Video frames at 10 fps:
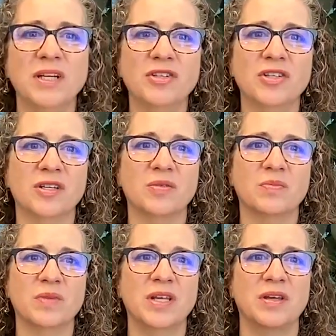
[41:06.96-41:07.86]
mentioned
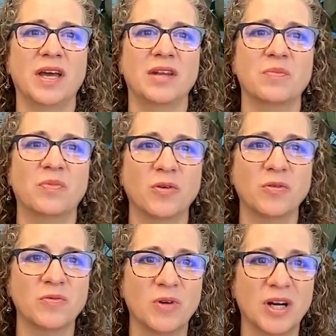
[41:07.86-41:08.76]
an
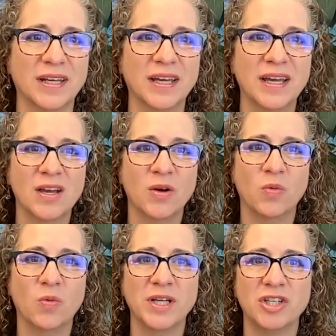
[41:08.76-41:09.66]
important one,
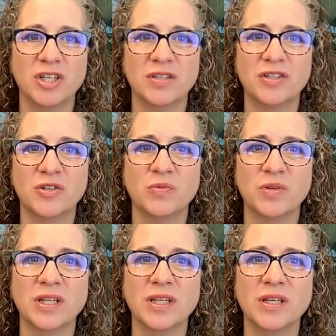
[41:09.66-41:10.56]
which is to
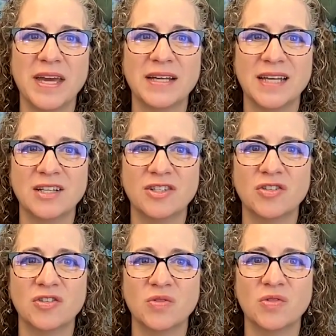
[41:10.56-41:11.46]
really pay
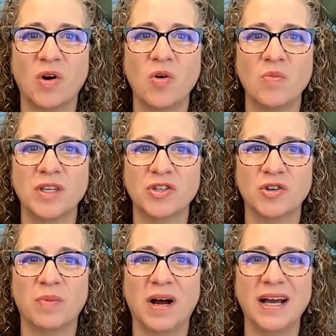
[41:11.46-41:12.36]
attention to the home that
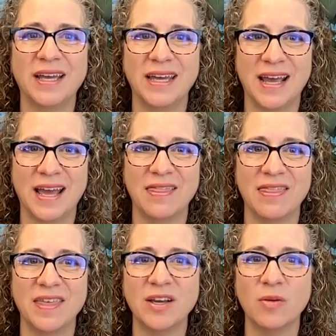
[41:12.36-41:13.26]
you're buying
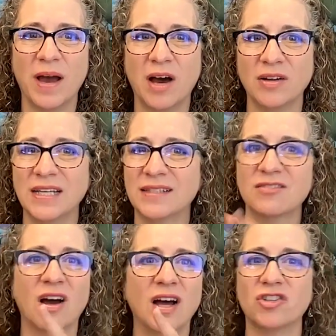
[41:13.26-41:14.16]
and think about
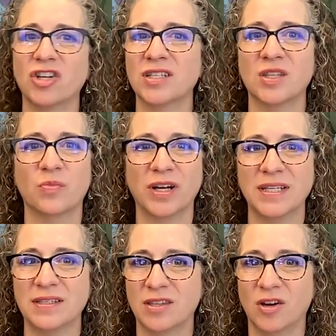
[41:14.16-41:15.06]
it's not just the
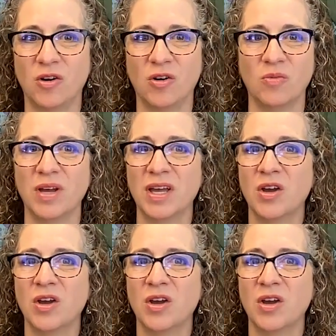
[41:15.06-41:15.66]
price of the home,